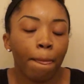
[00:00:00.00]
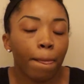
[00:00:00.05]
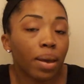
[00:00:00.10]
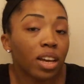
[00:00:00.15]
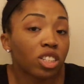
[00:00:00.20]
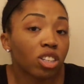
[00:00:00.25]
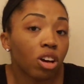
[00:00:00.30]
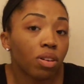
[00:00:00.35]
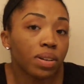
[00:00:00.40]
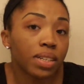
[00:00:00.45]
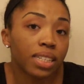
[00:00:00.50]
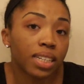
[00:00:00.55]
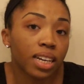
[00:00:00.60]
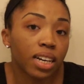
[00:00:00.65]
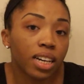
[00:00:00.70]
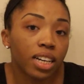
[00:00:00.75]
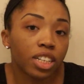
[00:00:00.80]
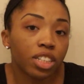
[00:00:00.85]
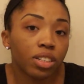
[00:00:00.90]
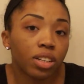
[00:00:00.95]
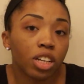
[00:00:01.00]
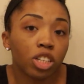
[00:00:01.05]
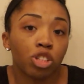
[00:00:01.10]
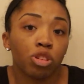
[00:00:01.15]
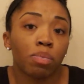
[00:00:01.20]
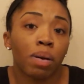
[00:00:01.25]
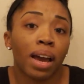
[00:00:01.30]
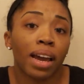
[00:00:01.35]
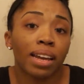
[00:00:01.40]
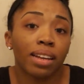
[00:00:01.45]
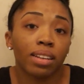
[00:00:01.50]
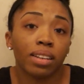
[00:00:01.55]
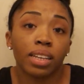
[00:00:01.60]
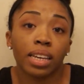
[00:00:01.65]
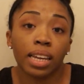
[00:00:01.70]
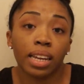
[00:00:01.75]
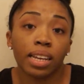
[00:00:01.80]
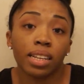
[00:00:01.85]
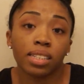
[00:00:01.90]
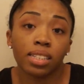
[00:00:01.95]
is always good, because you might
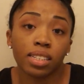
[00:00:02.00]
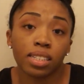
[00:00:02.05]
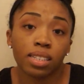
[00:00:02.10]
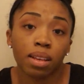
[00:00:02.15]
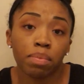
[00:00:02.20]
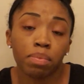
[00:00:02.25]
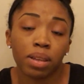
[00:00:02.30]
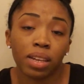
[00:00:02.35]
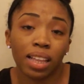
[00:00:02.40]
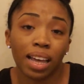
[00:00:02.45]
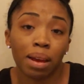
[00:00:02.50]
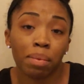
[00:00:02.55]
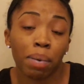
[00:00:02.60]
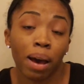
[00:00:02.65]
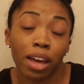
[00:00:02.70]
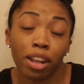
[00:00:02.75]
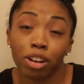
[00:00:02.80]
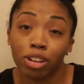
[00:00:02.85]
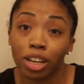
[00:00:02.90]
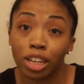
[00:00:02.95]
get into something like minor,